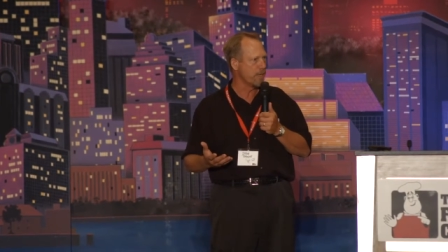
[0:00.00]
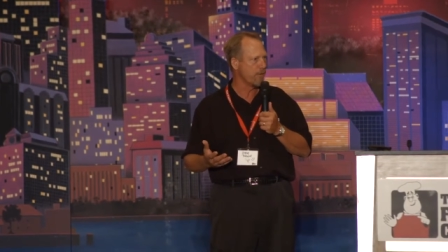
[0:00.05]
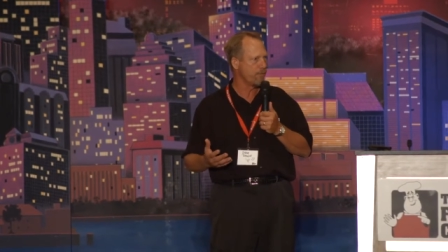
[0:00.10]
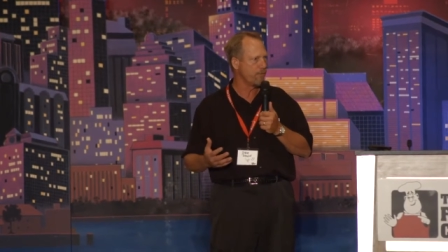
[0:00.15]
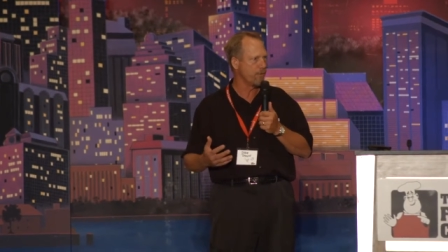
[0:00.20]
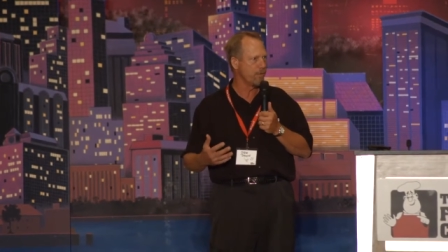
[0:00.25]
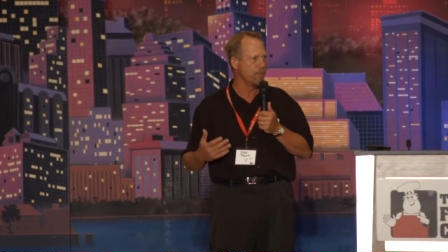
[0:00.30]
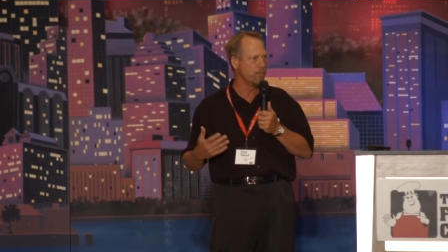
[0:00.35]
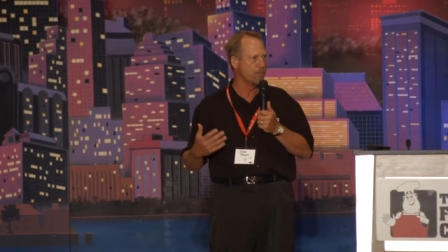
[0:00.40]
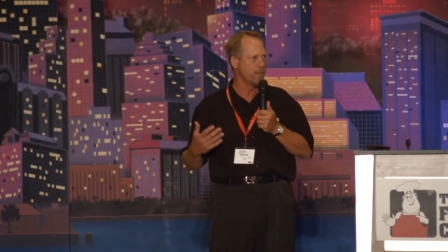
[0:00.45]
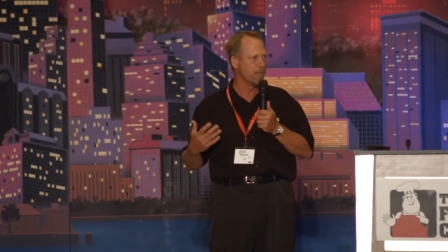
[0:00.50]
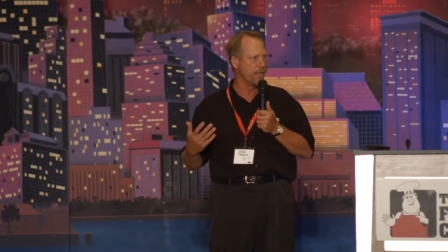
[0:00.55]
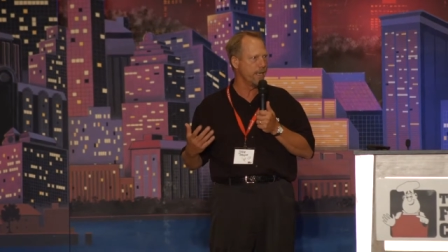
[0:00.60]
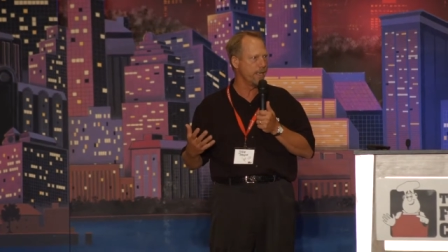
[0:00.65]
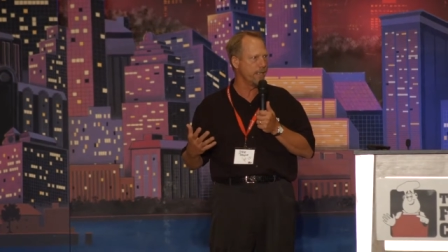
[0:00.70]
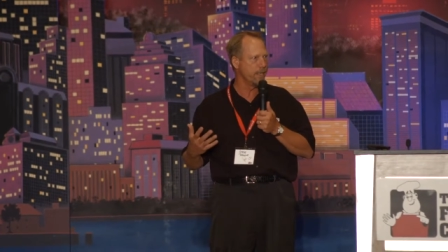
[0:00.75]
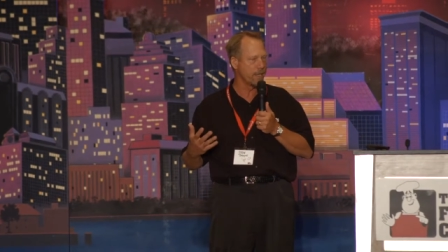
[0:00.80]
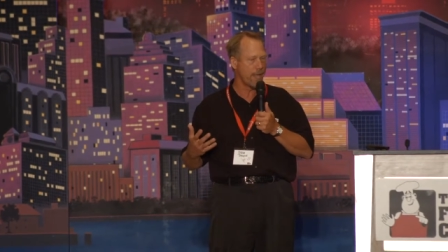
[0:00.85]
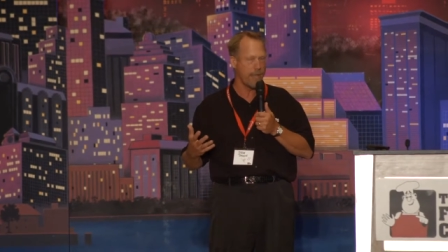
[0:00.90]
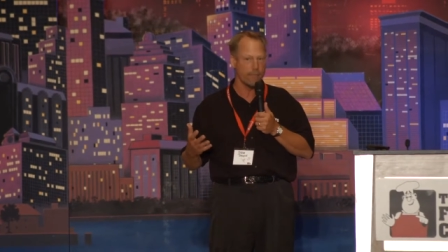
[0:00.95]
Now, for you
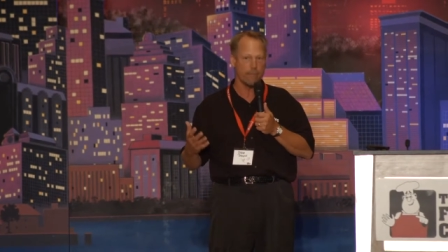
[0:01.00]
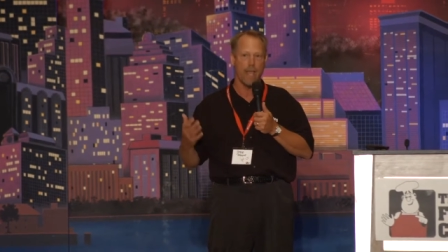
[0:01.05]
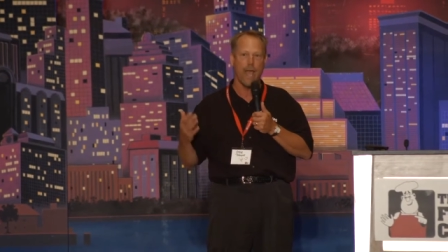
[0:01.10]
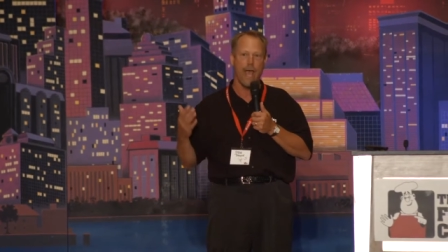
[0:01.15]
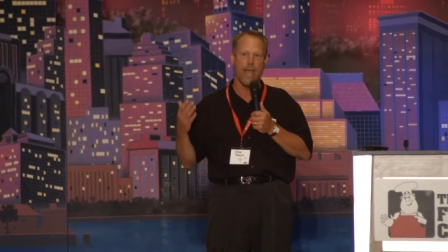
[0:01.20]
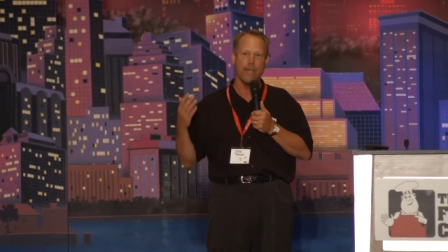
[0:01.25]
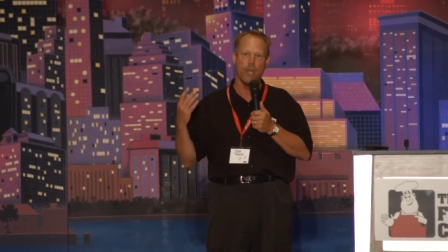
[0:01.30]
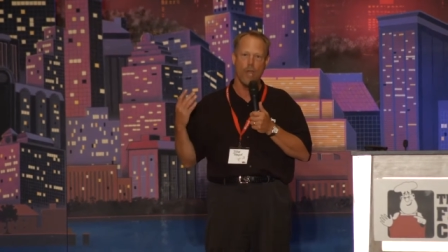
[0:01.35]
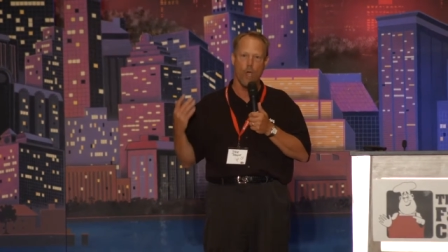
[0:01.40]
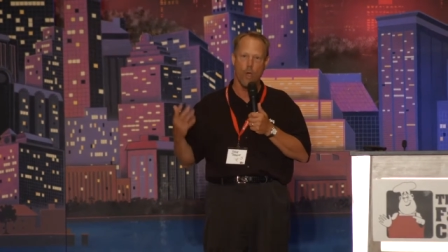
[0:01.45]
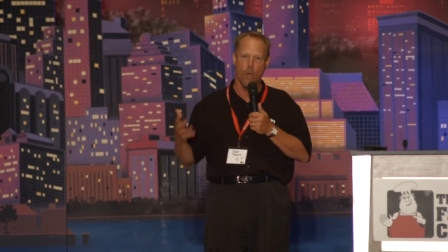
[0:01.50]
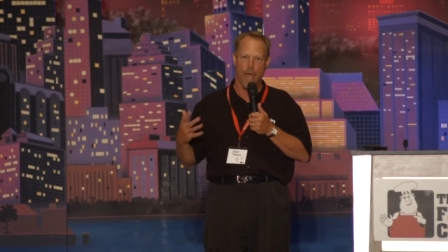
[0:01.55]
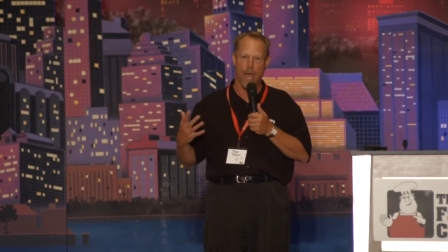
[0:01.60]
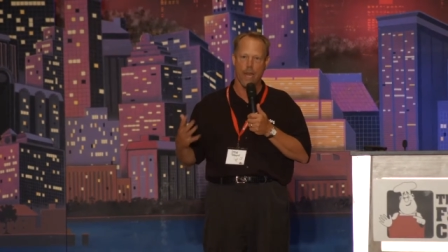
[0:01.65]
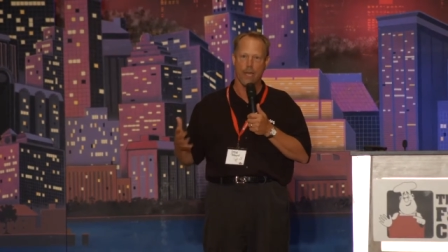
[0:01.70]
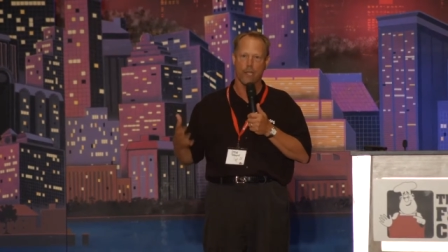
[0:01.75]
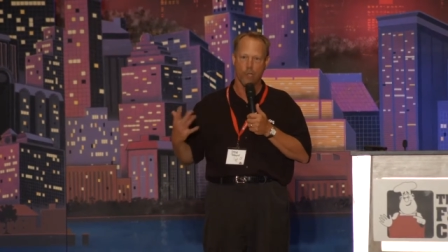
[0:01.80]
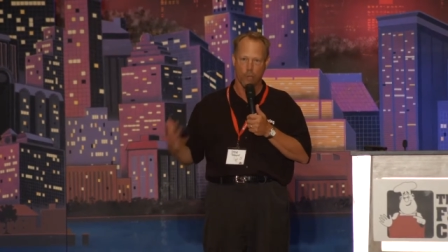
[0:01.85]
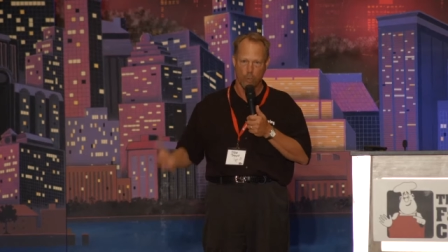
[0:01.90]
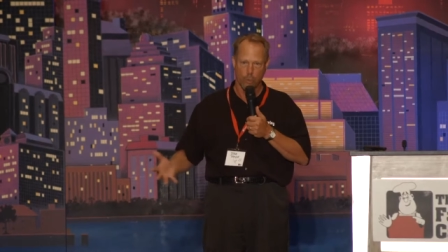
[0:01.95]
millennial, I, I know
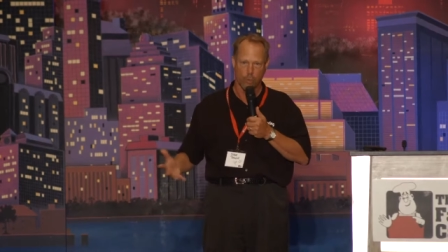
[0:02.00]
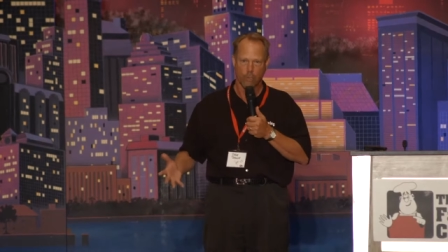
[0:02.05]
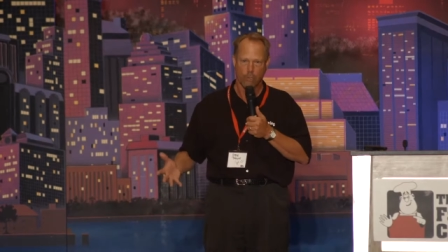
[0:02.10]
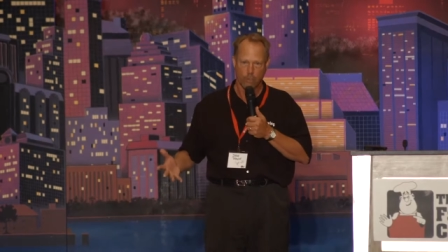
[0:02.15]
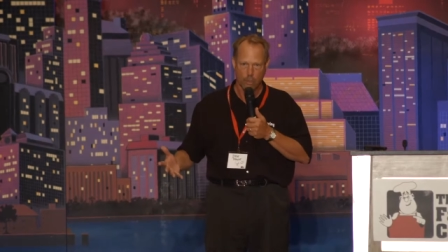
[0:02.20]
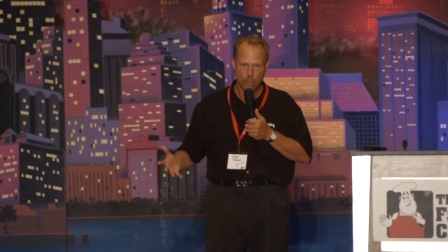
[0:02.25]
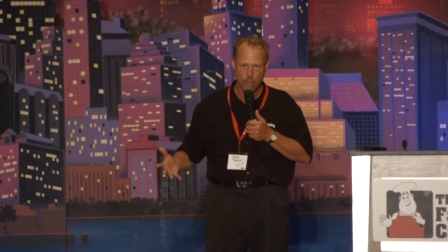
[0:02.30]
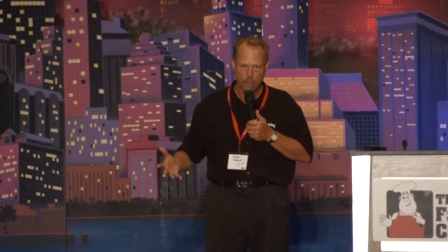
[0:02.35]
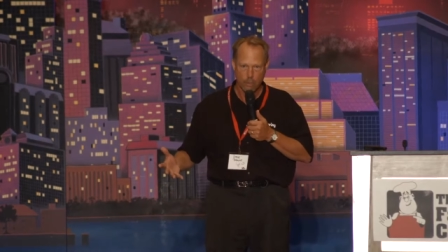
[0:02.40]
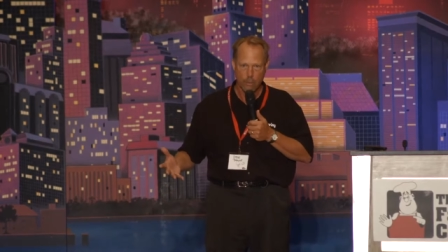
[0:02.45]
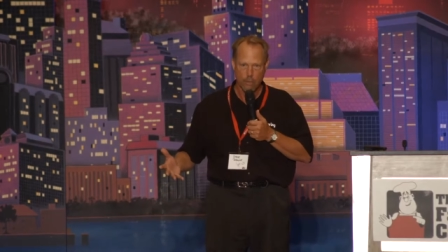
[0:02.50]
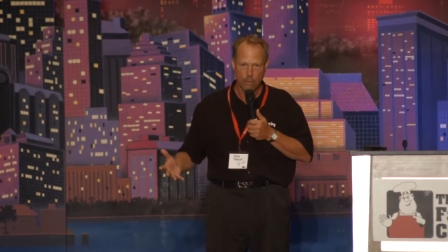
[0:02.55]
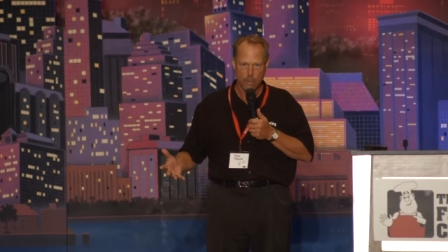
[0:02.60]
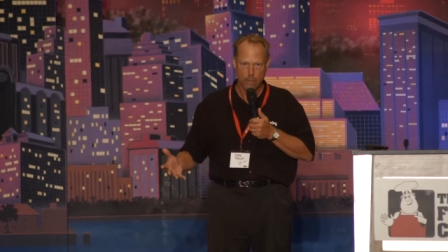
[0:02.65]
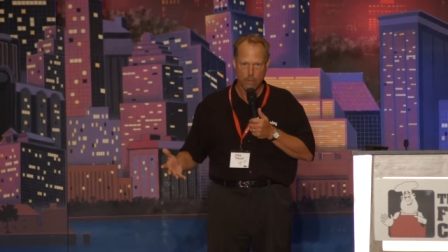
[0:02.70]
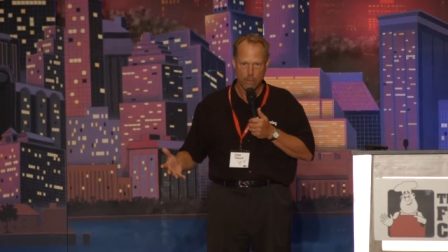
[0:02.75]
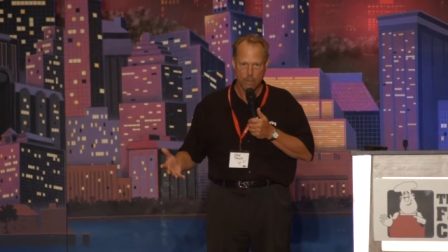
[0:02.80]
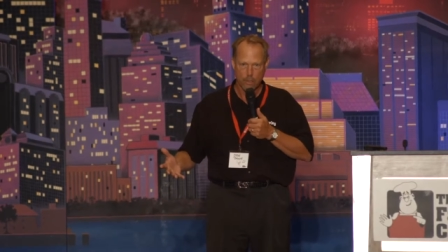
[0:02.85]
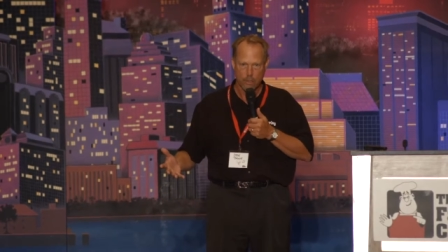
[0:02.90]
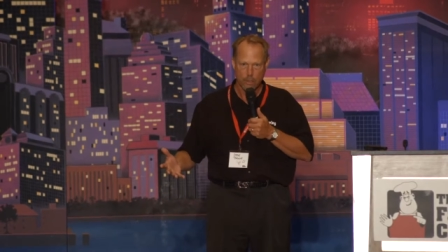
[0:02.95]
how to Google.
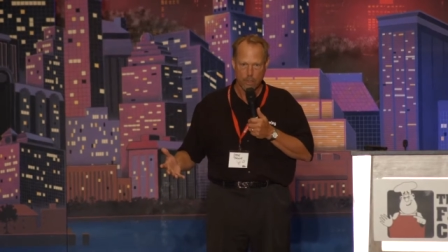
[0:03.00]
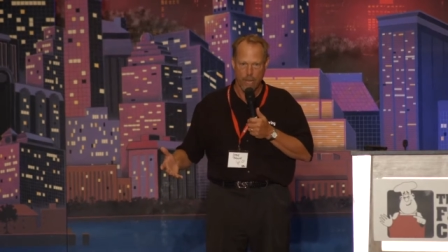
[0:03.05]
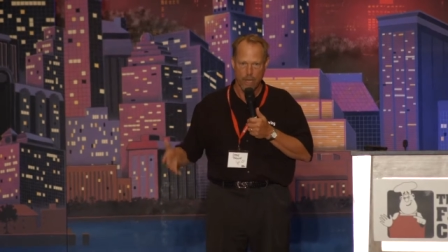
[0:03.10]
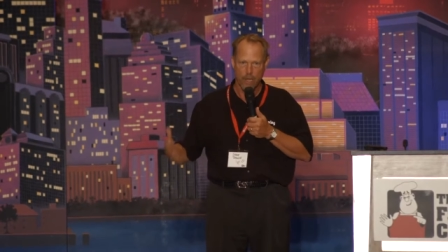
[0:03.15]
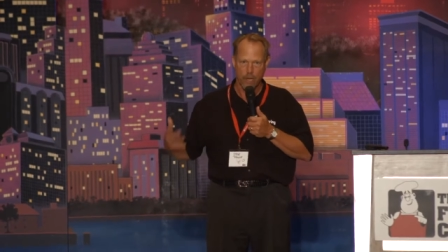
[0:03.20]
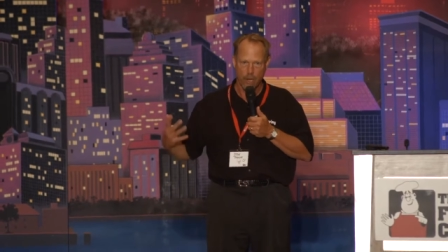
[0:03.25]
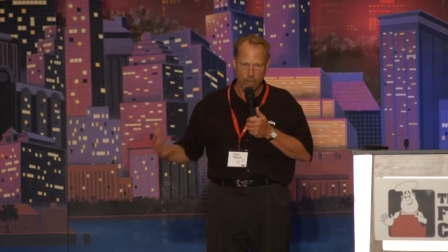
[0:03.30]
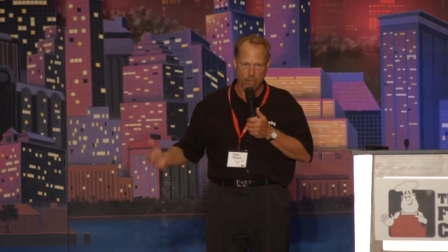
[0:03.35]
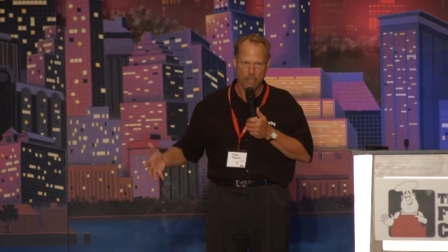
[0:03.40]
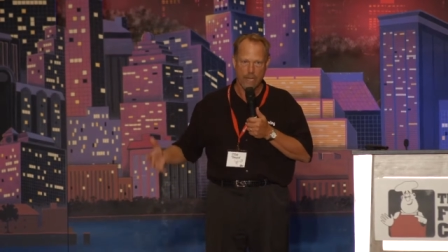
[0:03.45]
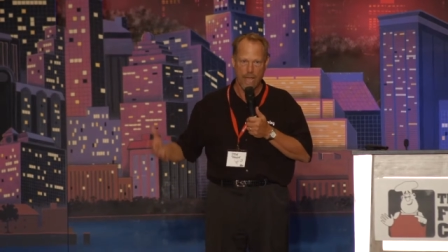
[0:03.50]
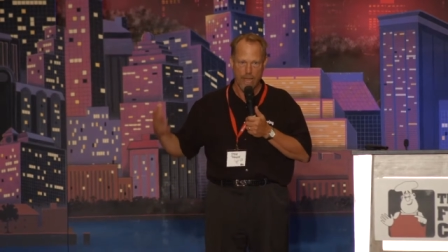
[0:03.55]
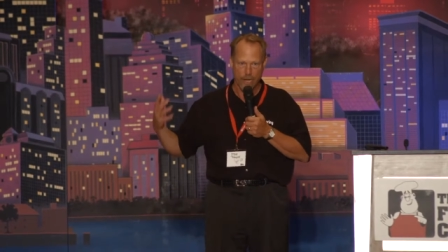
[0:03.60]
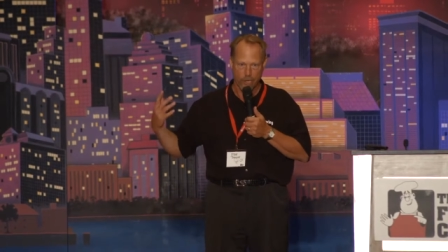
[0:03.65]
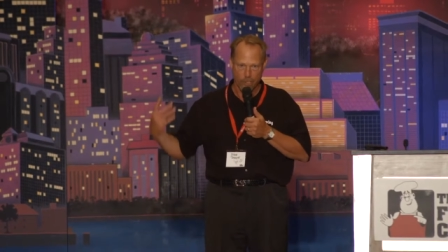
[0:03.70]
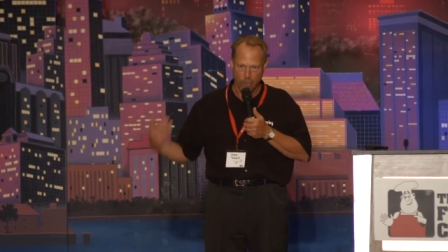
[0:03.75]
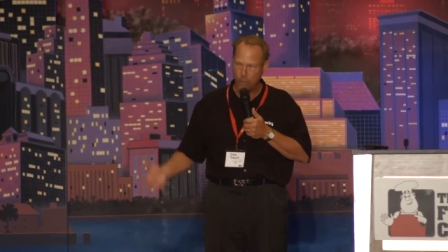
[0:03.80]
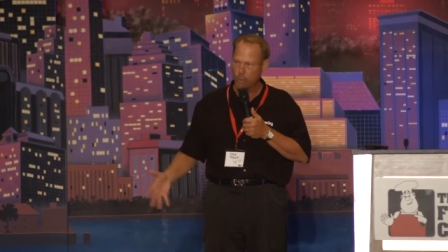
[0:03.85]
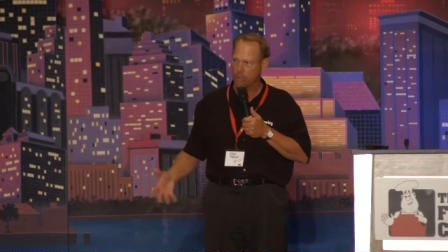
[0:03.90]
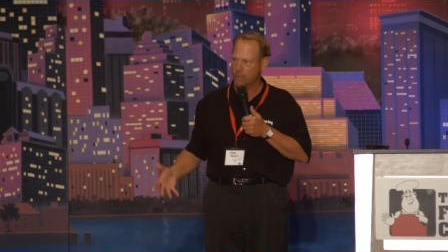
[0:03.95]
I learned
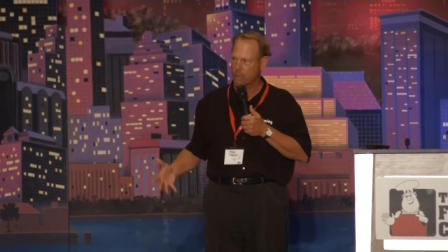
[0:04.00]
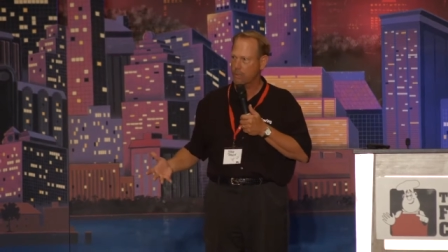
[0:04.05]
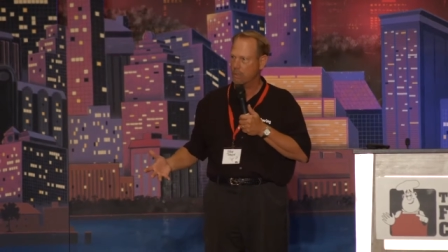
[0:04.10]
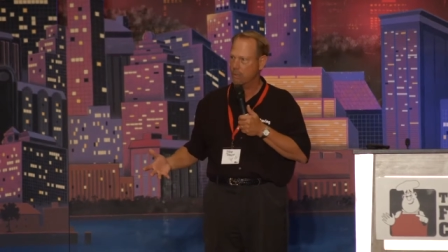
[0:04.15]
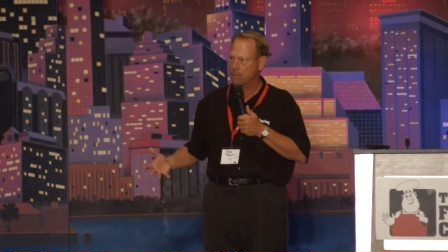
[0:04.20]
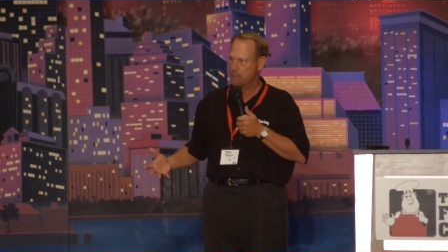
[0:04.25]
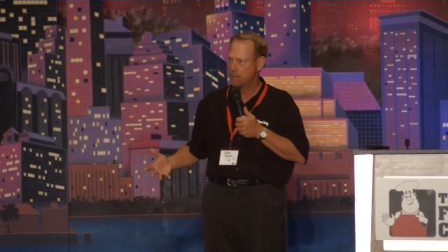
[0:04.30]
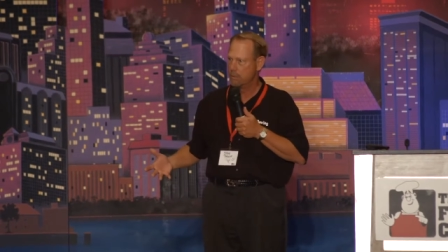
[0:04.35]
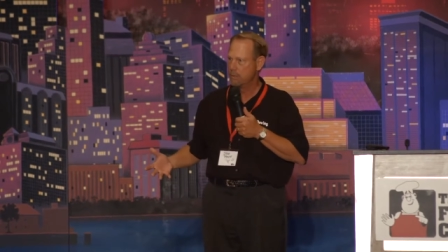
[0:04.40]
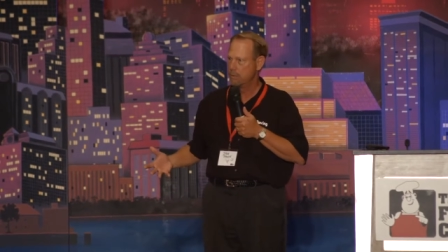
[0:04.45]
how to Google.